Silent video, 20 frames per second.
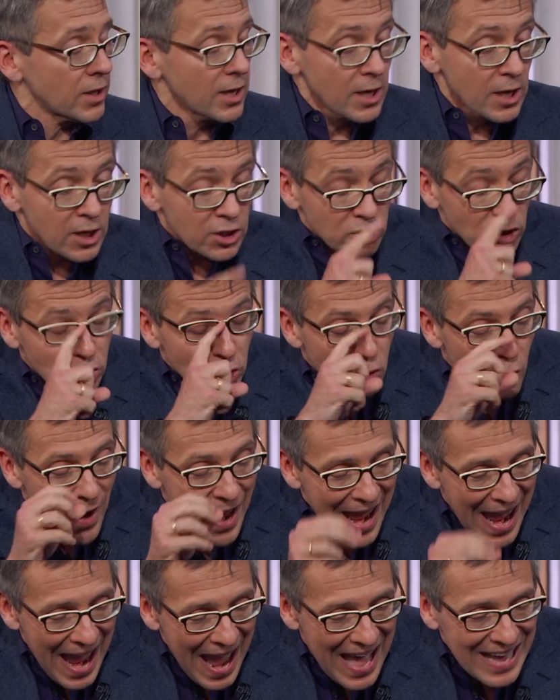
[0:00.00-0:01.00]
Right. So you
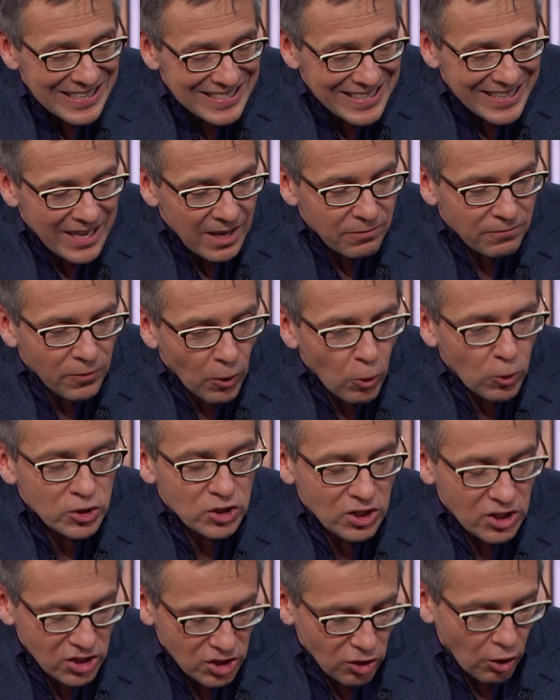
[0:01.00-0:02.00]
had to get
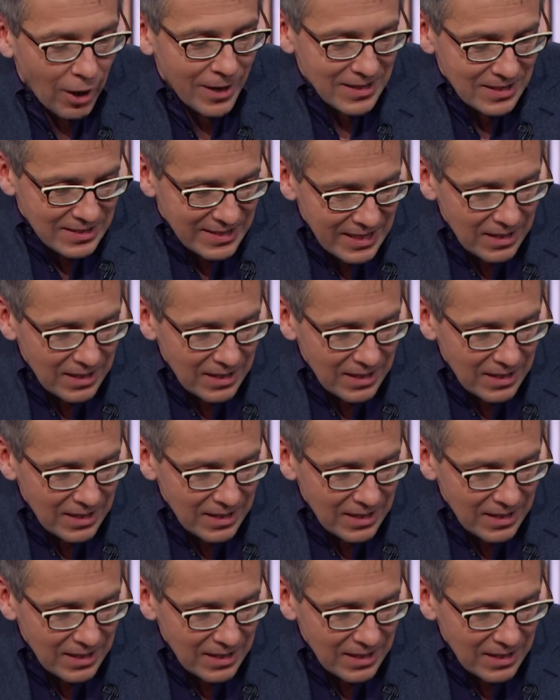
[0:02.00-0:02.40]
folks to start